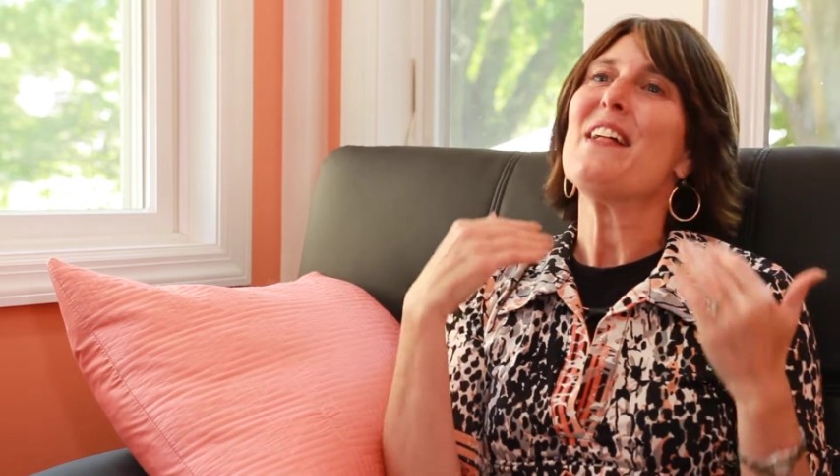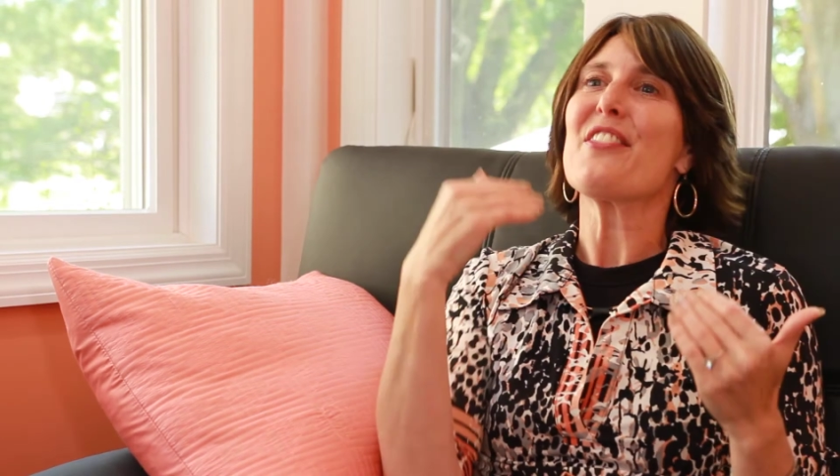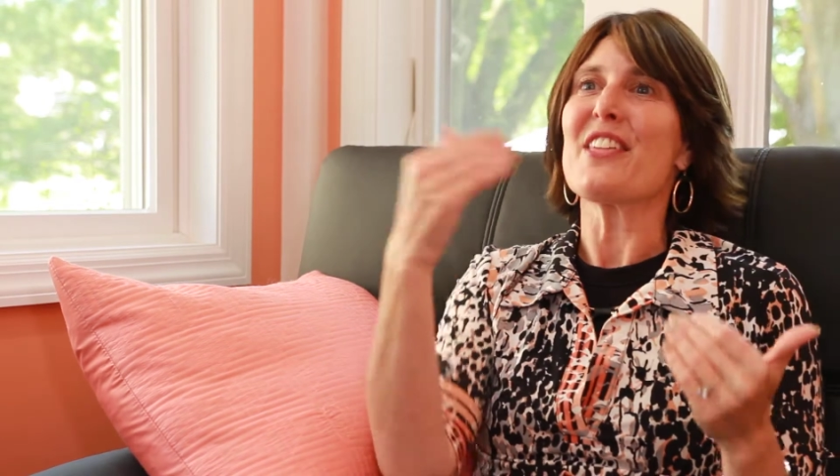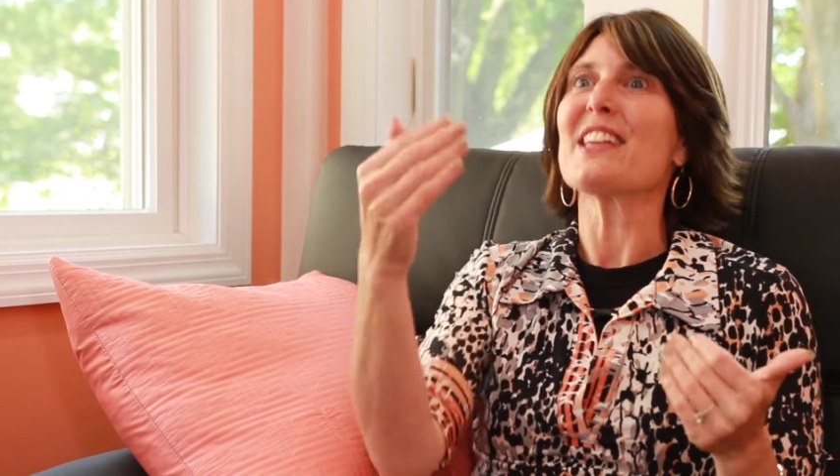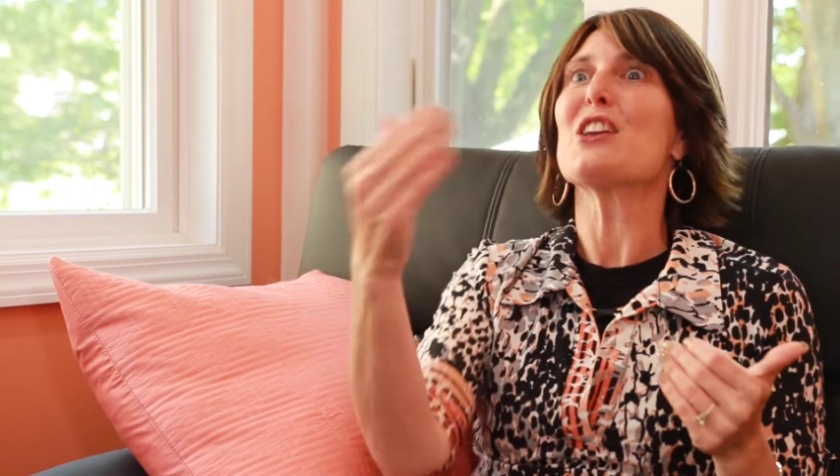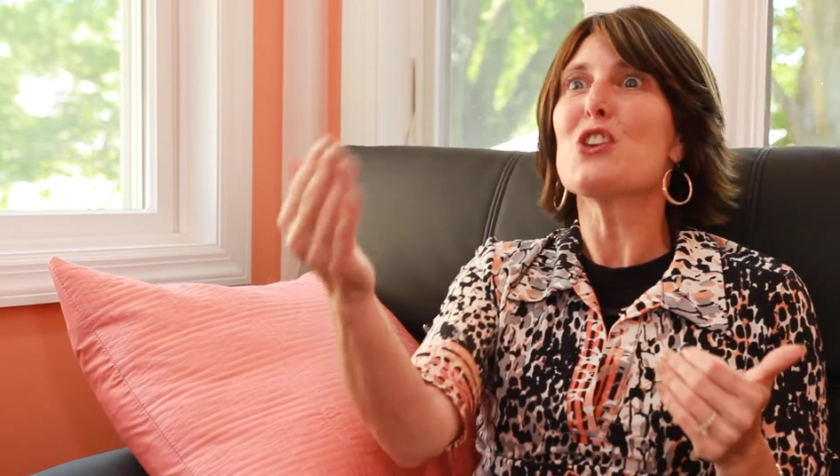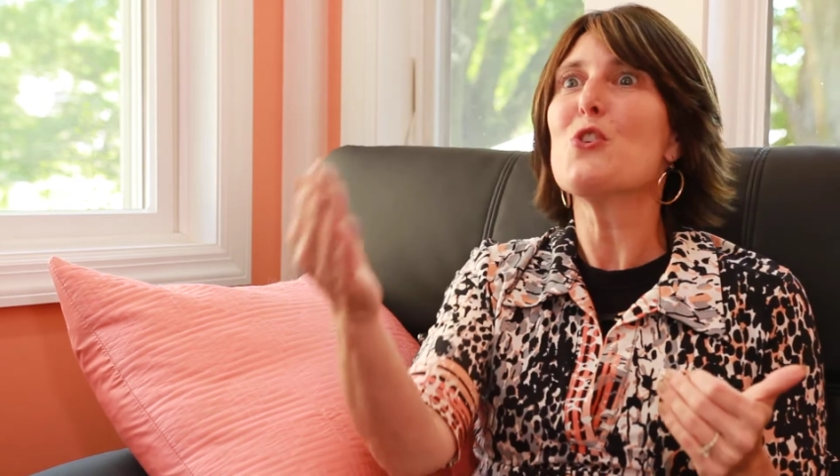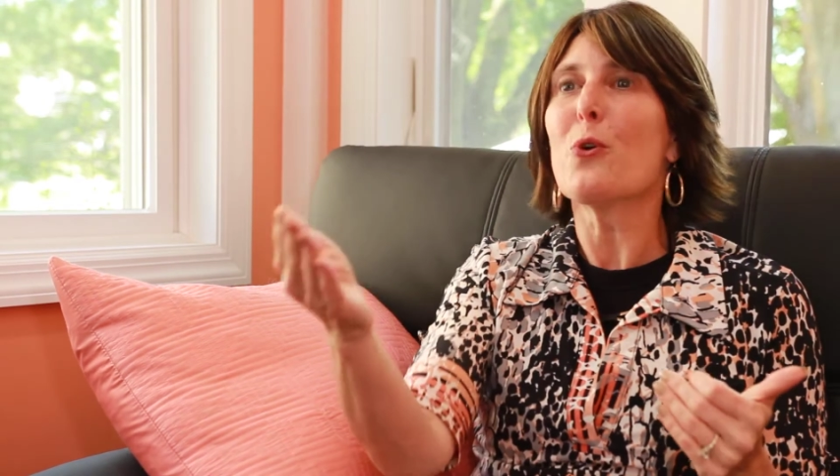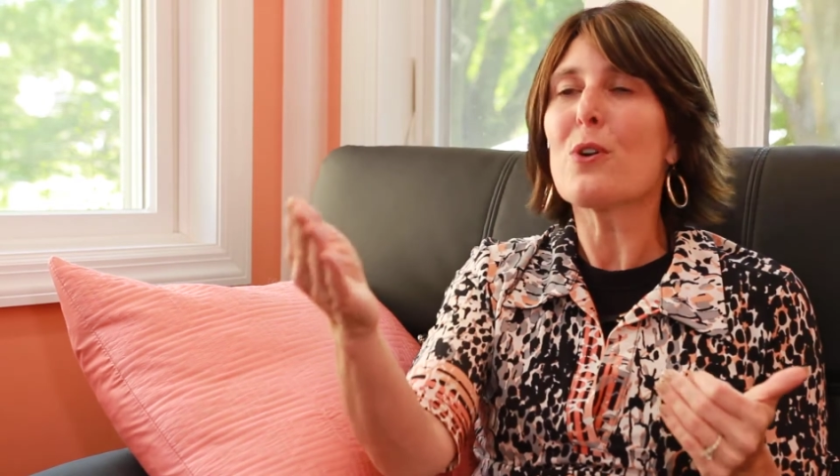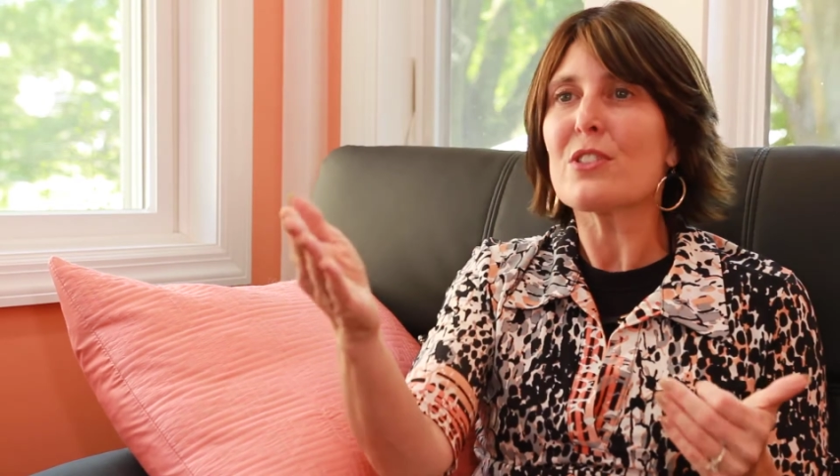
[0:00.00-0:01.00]
Thinking
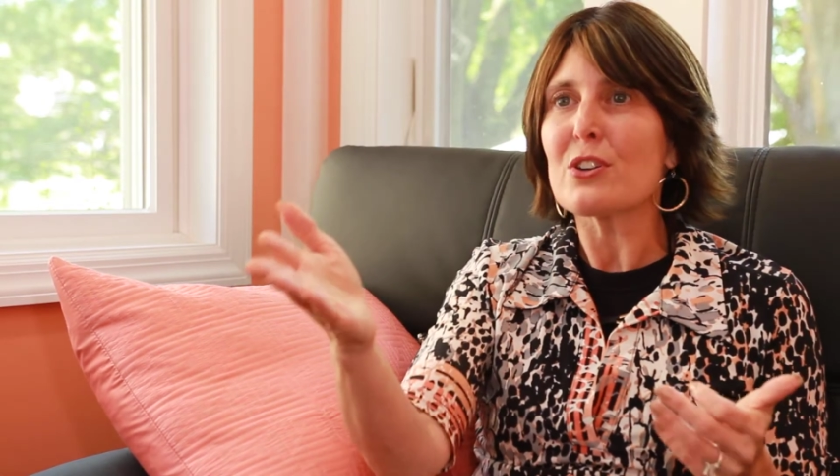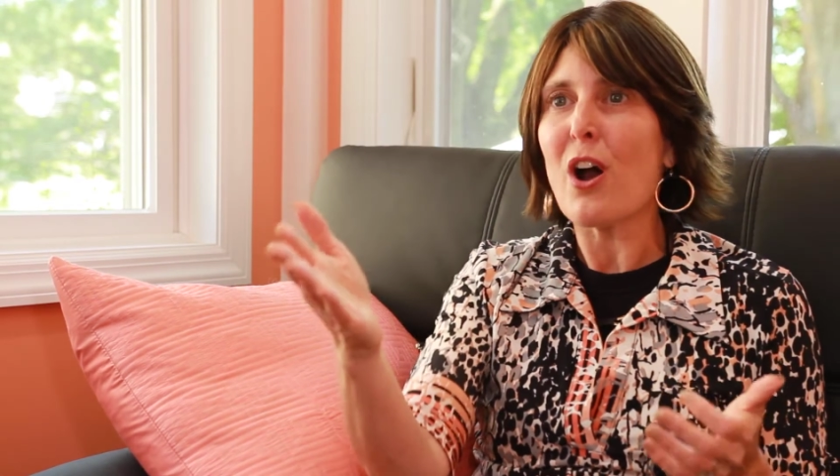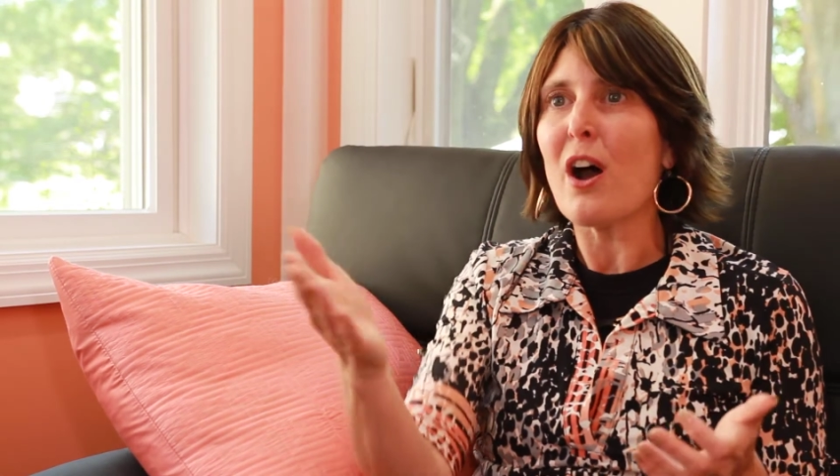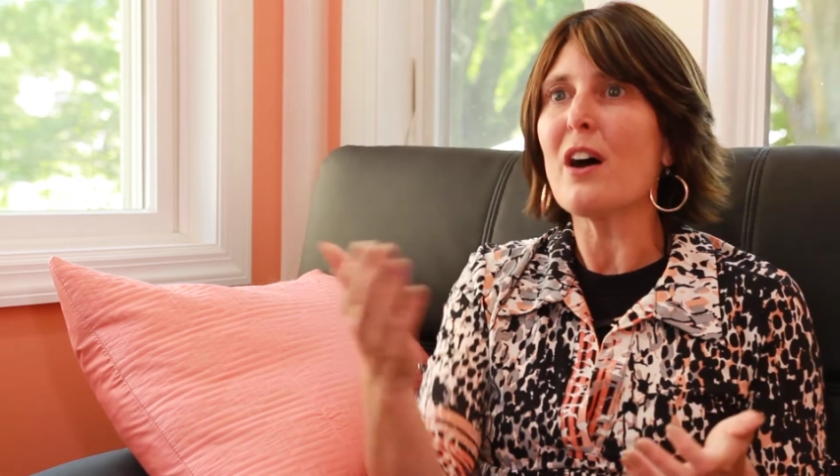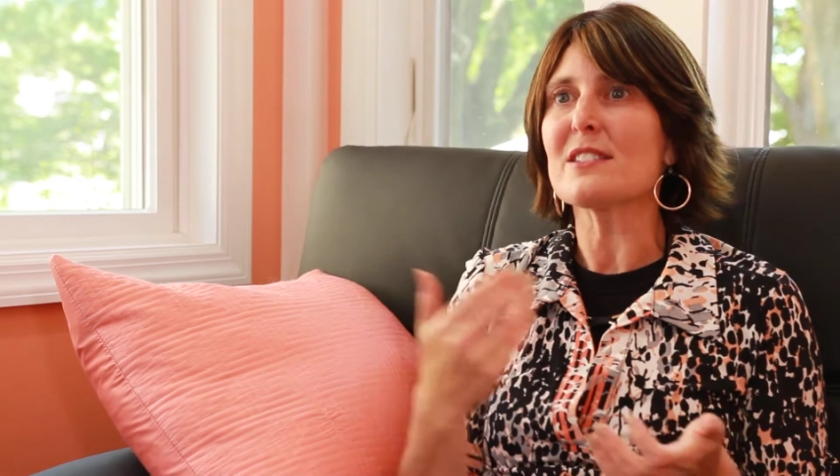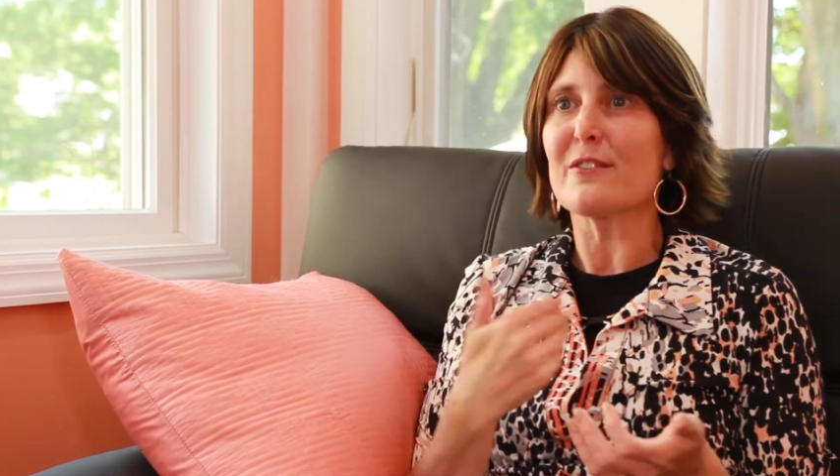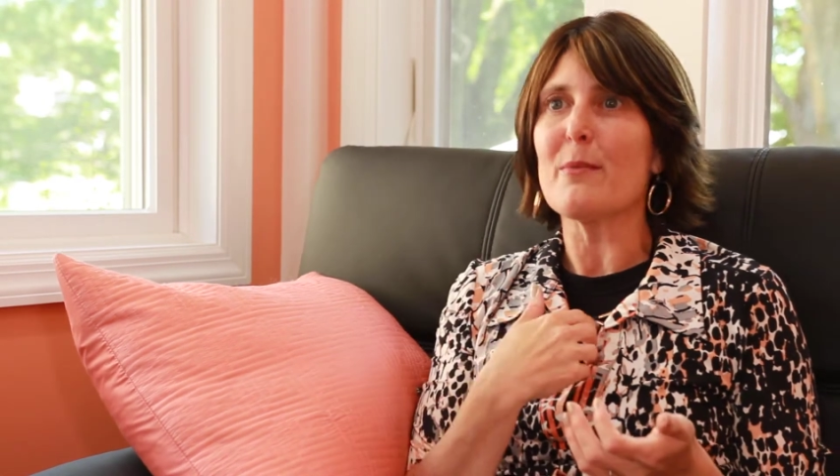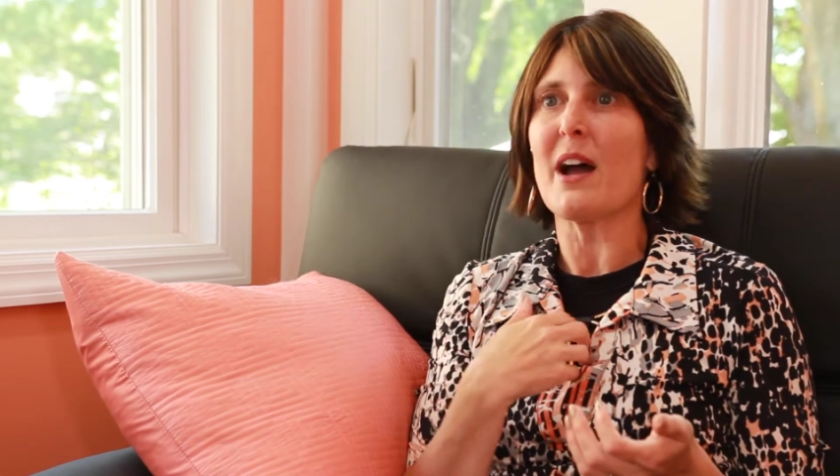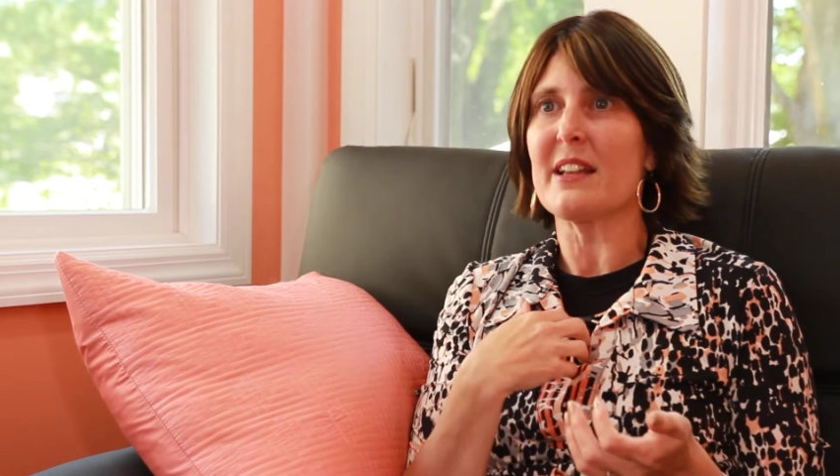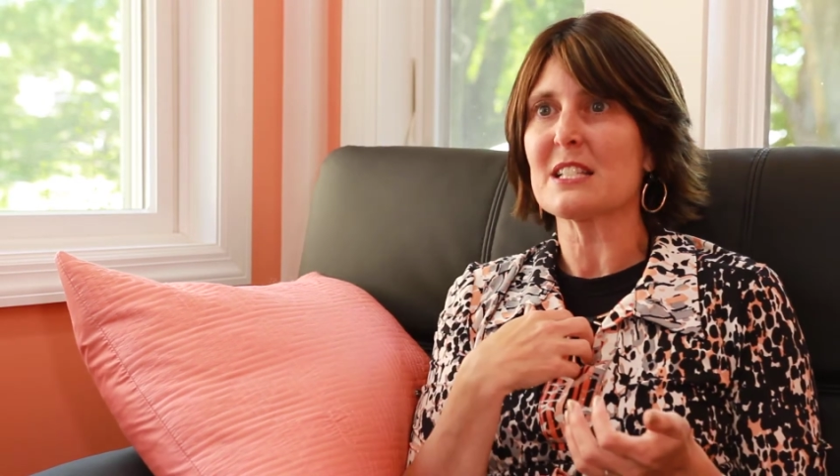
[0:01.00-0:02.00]
you're the cause of
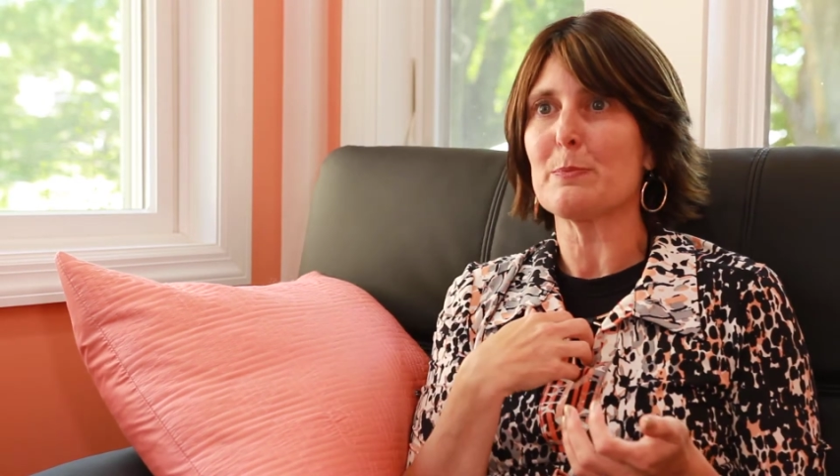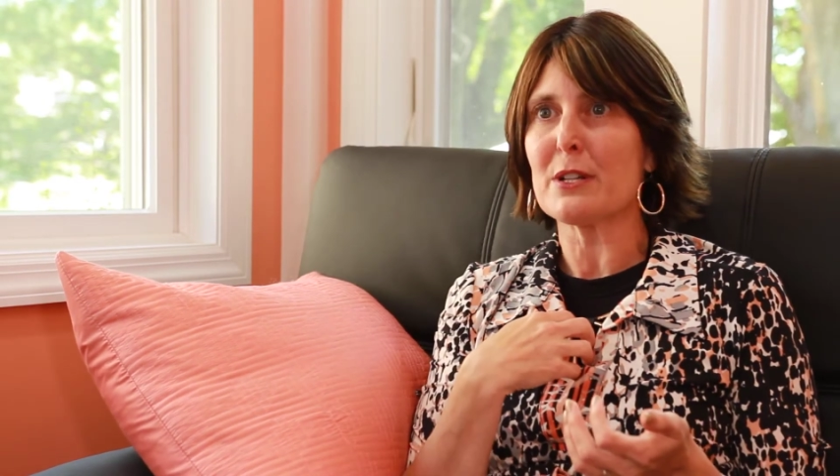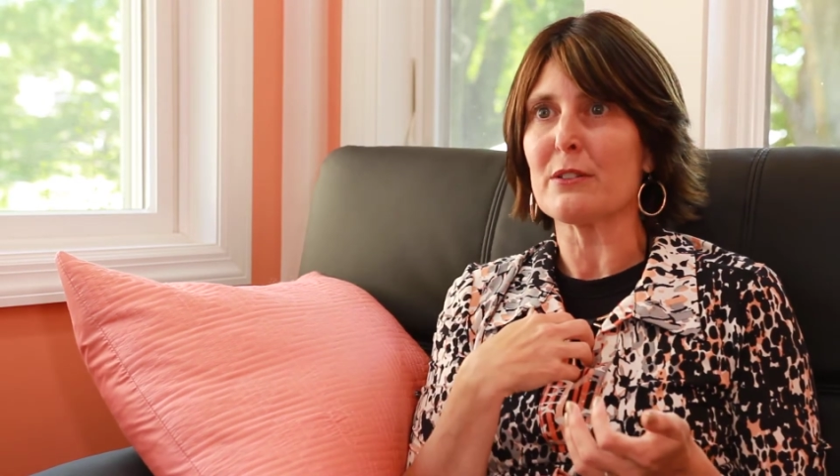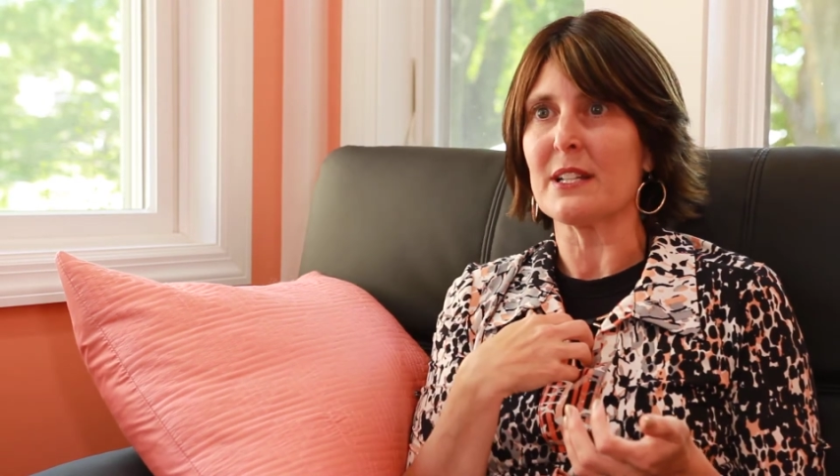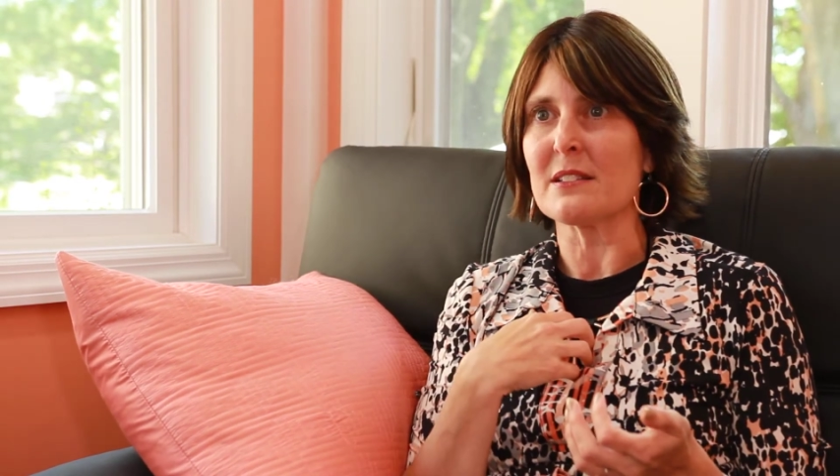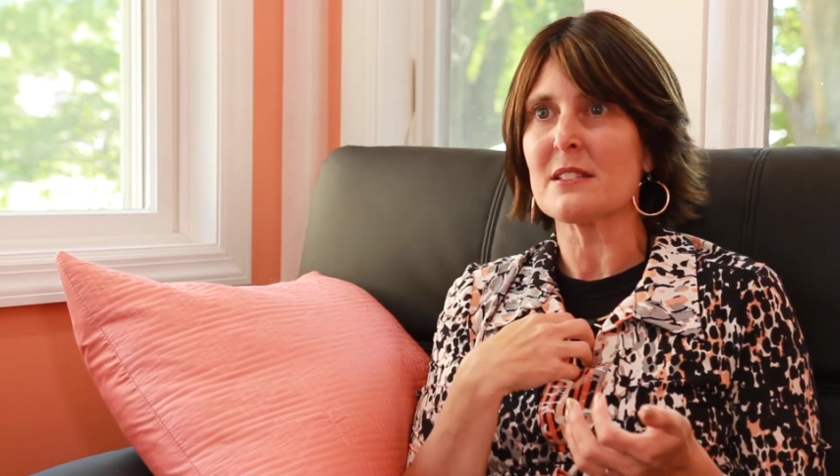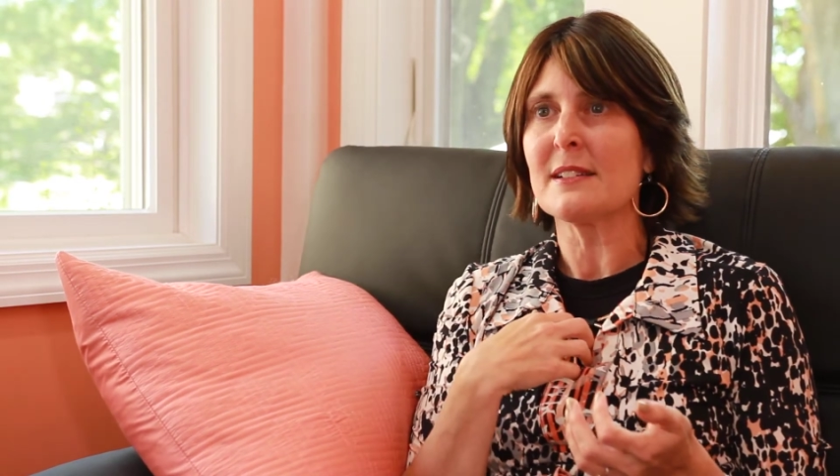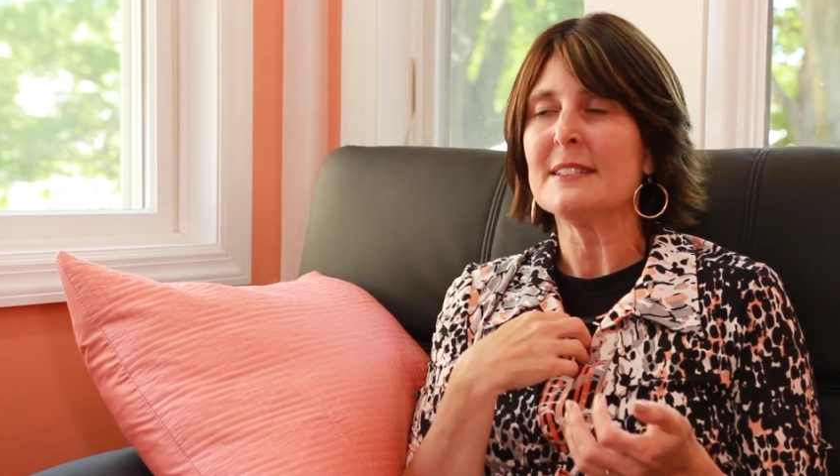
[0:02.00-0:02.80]
my experience.